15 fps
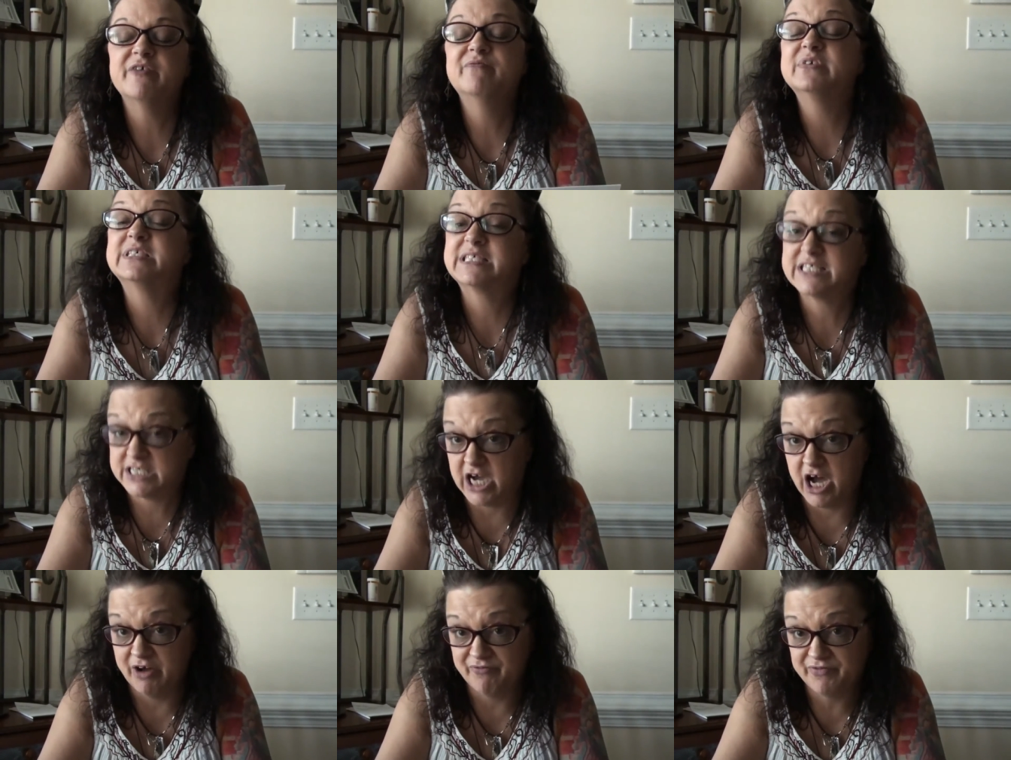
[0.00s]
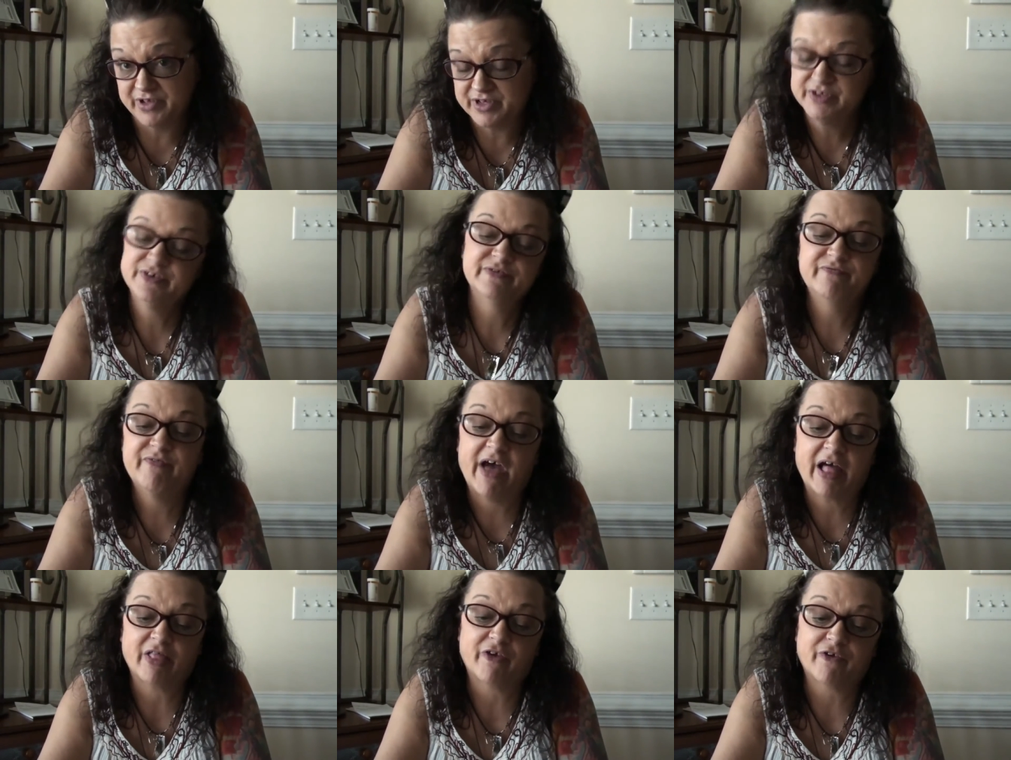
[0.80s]
is tough,
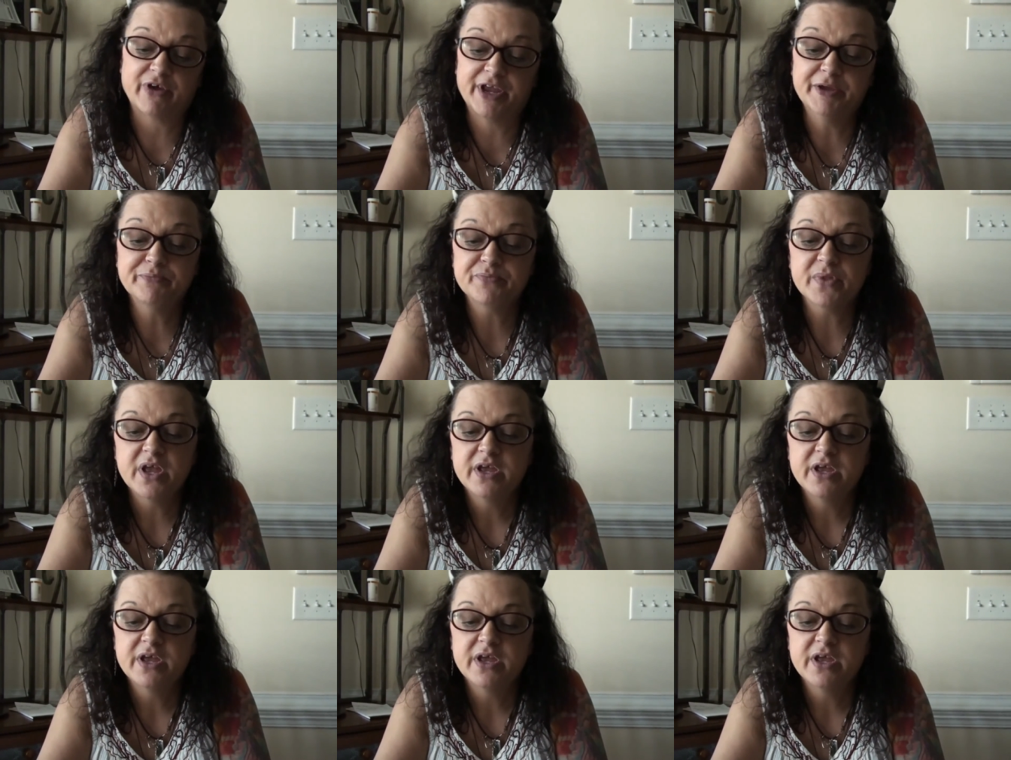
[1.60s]
Valerie.